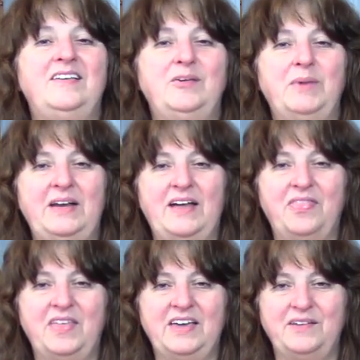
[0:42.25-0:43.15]
You might
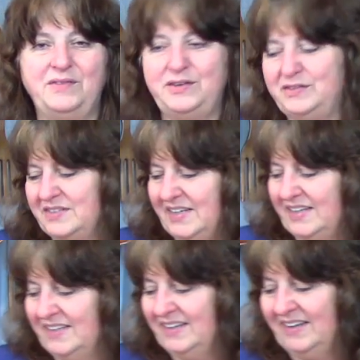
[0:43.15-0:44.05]
not think of
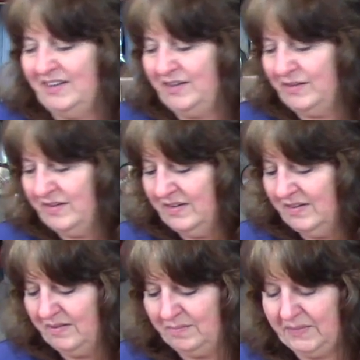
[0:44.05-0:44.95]
using your
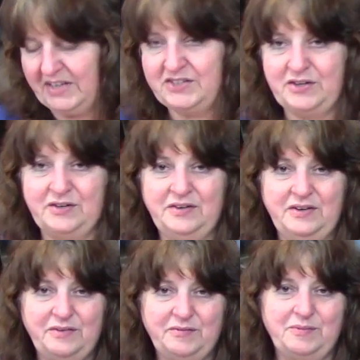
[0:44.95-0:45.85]
mixer
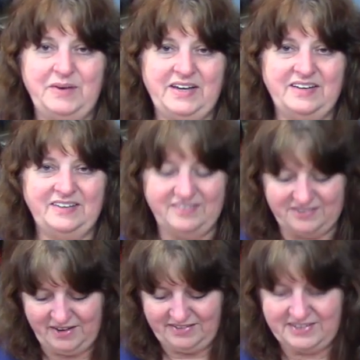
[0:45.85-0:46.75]
for making
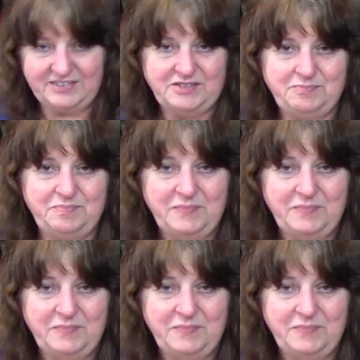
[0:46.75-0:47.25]
sausage.